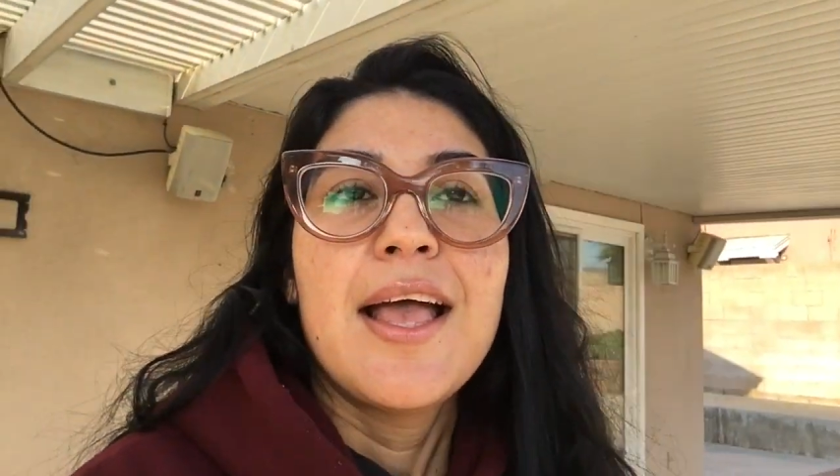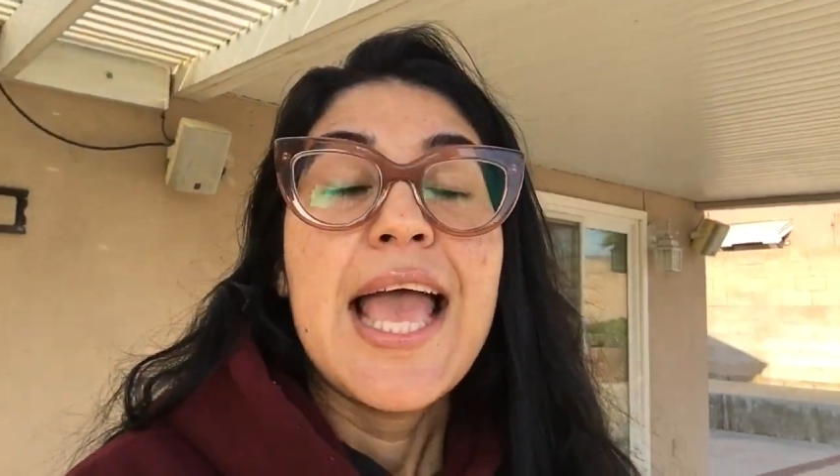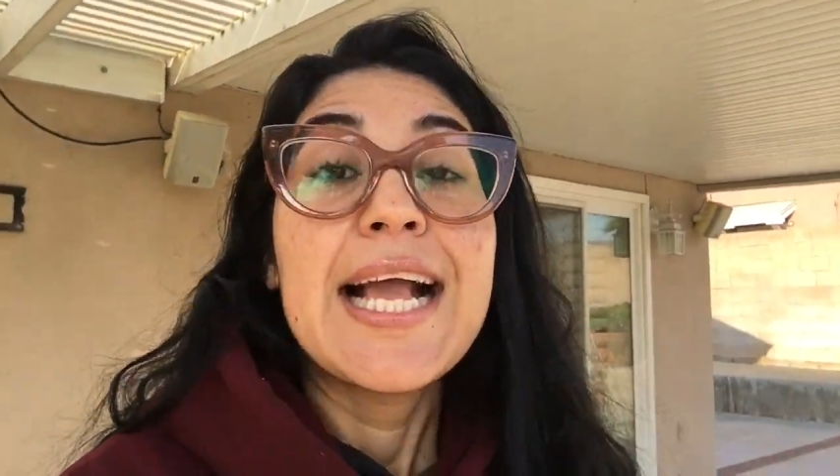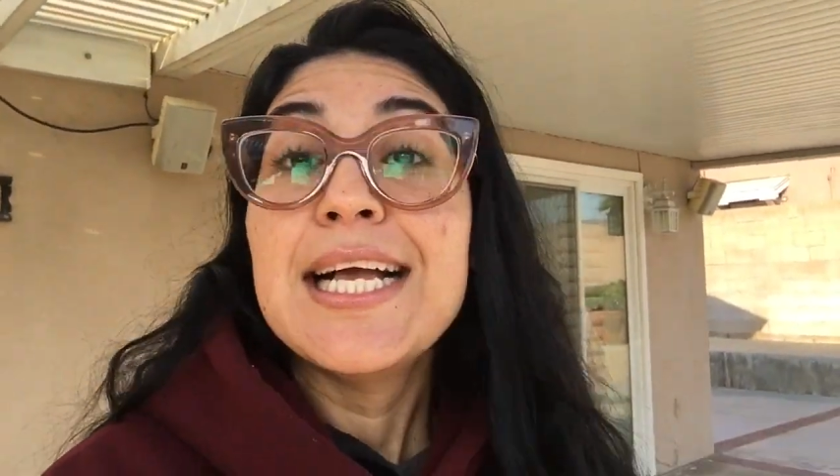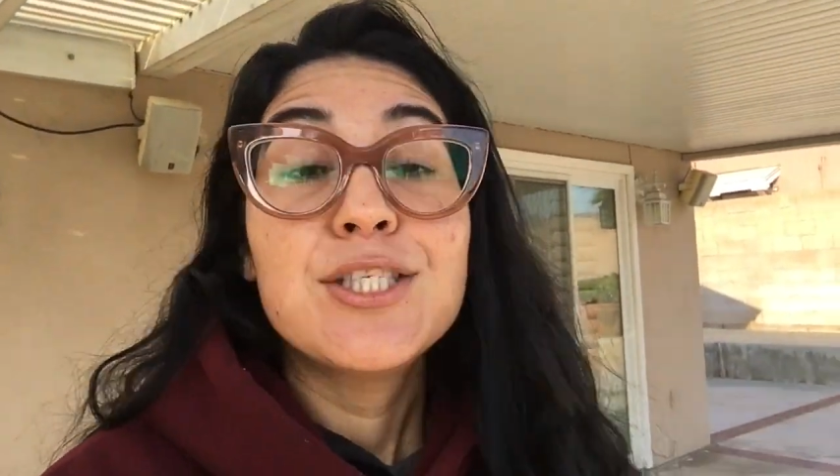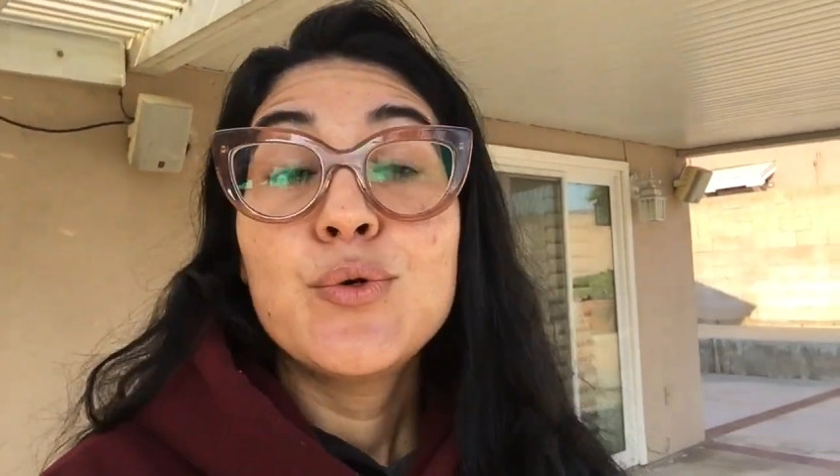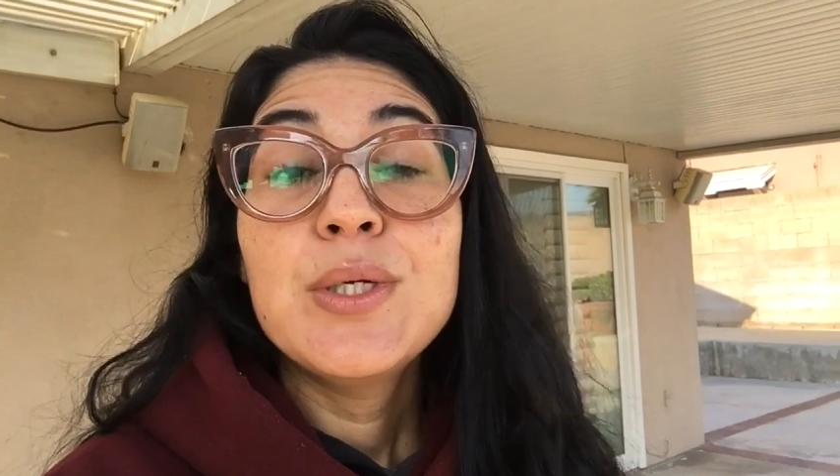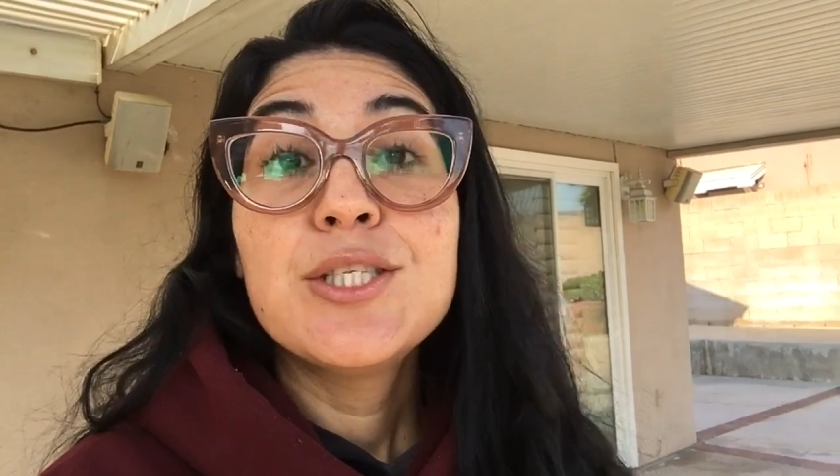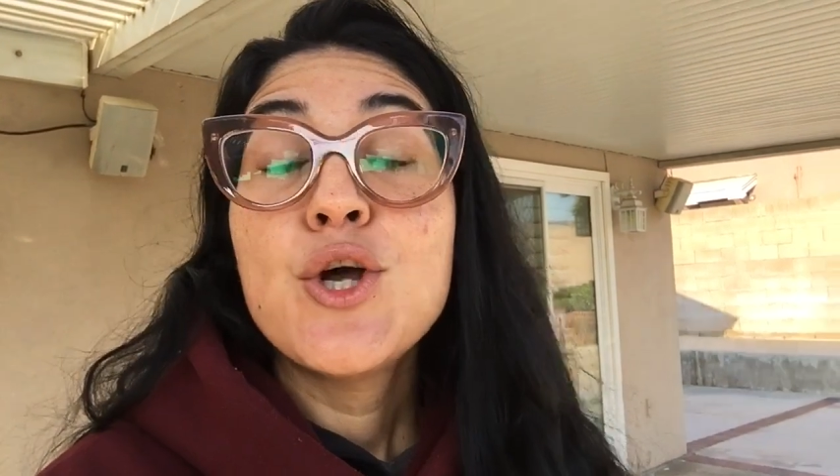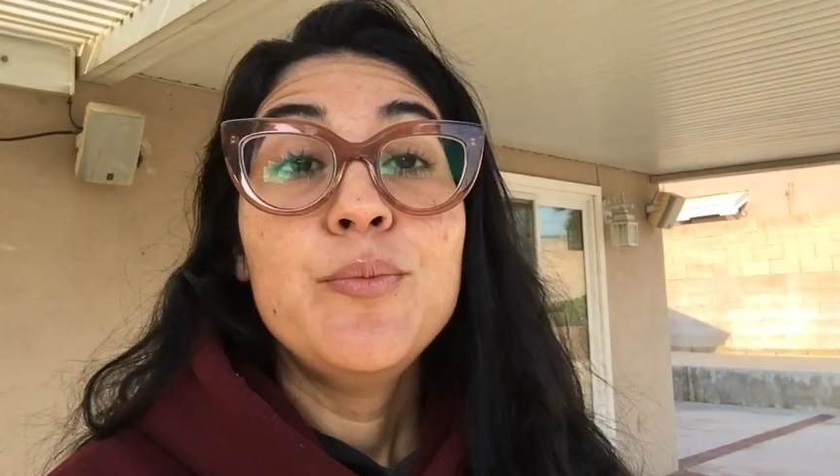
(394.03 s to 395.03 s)
And guys, there
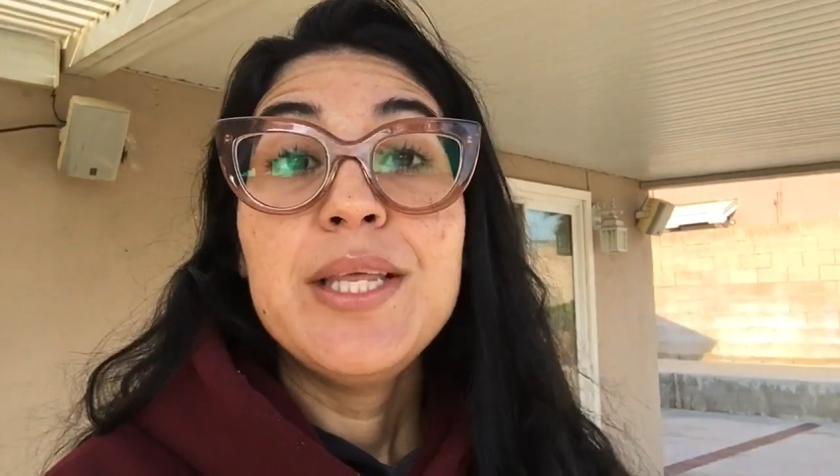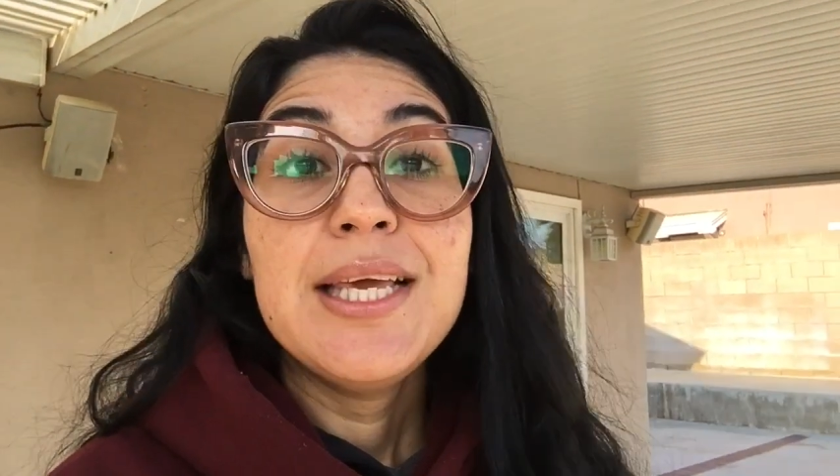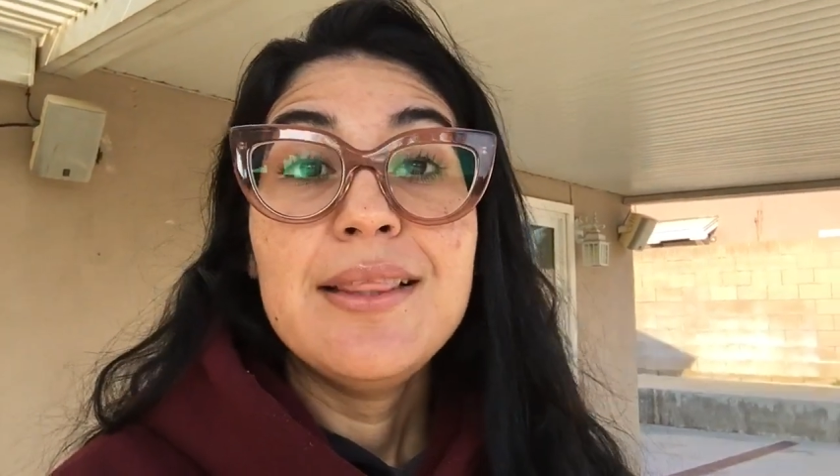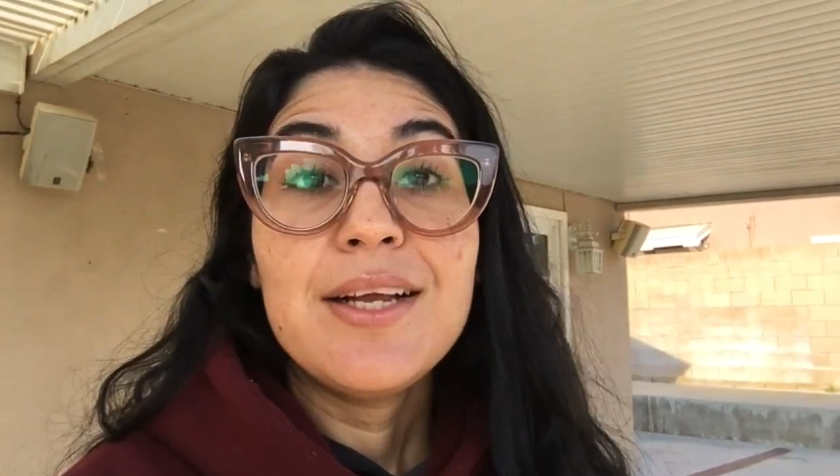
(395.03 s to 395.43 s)
was nobody in